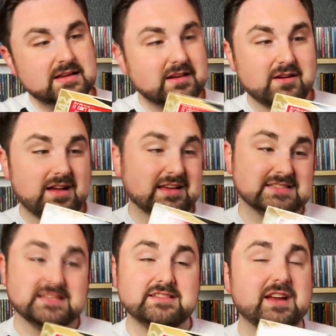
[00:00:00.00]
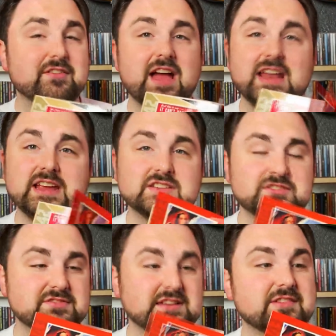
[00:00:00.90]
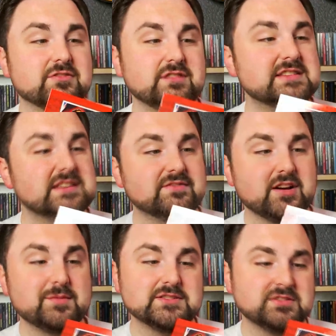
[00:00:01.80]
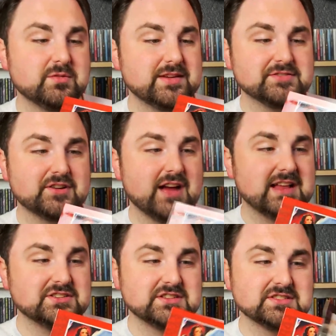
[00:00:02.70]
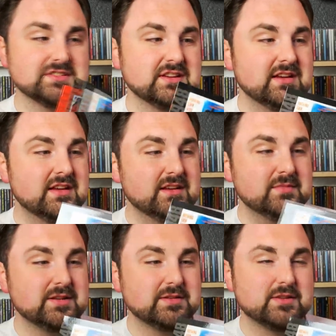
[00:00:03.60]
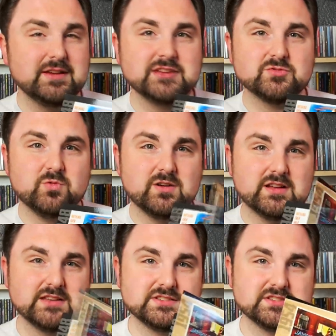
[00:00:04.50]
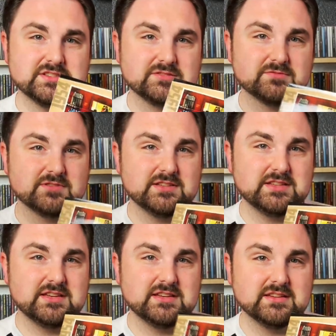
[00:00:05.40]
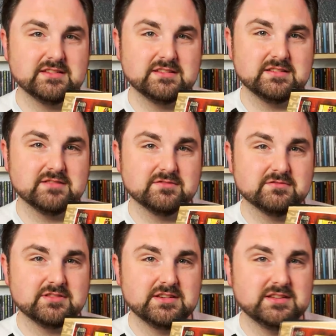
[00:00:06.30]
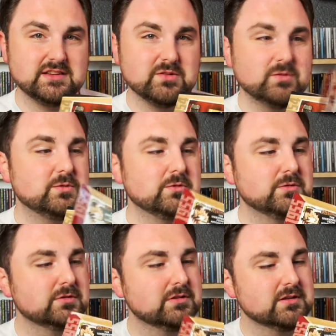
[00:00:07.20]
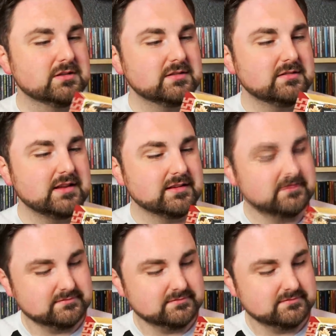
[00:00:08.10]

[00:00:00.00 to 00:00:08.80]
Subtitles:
like I said, never had any issues, never really seen very much in the way of scratches. But, each one is just really, really cool. Like,